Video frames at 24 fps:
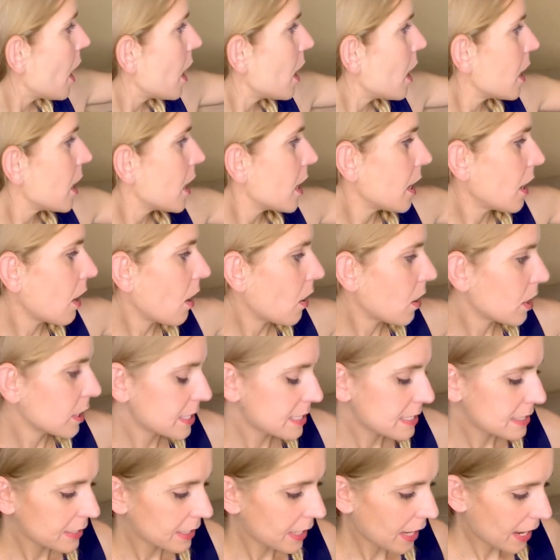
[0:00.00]
Uh,
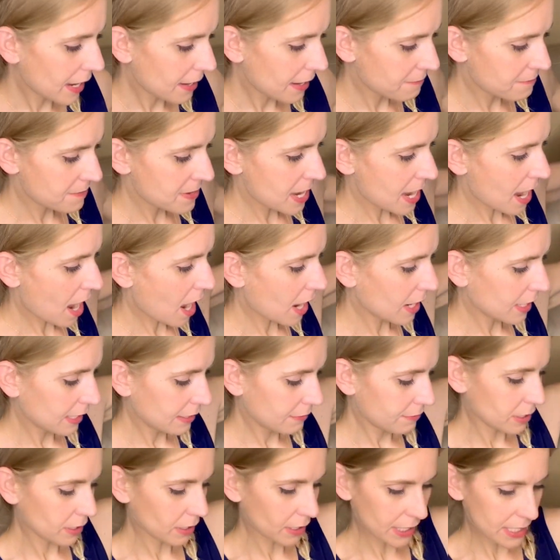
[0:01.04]
honestly, I have not
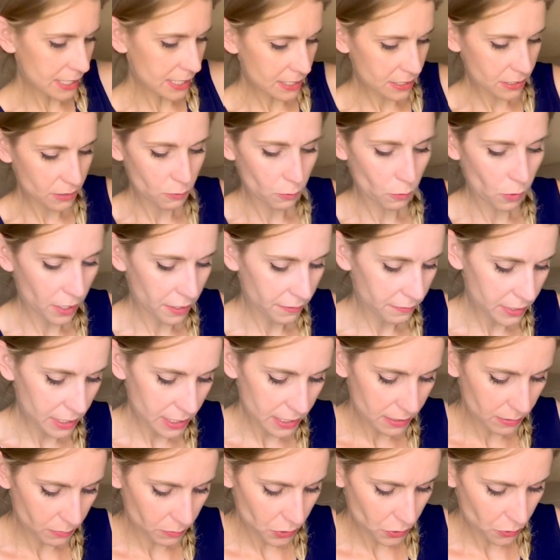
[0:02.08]
even listed one of
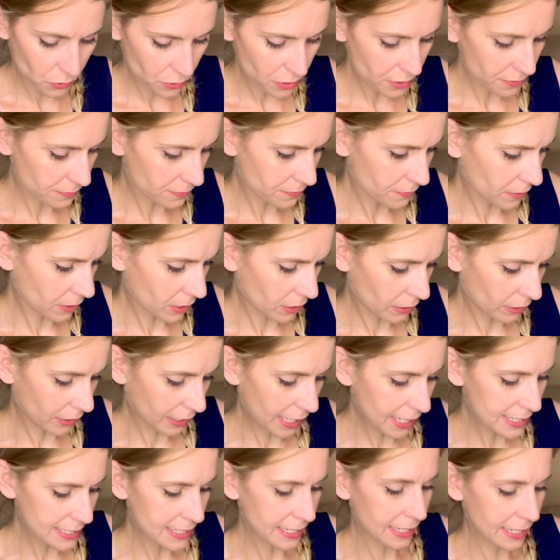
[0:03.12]
these. I'm sort of
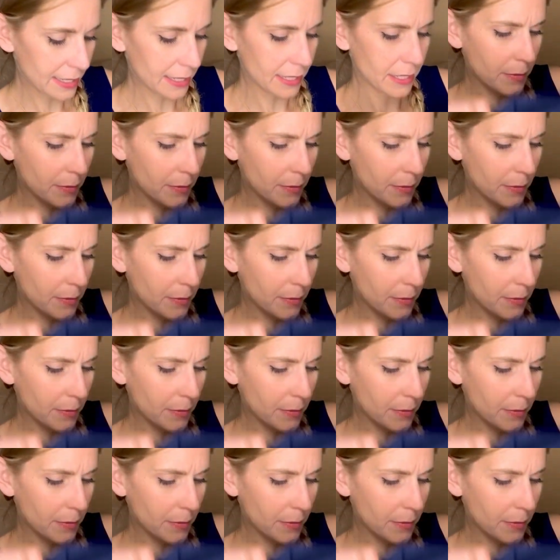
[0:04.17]
collecting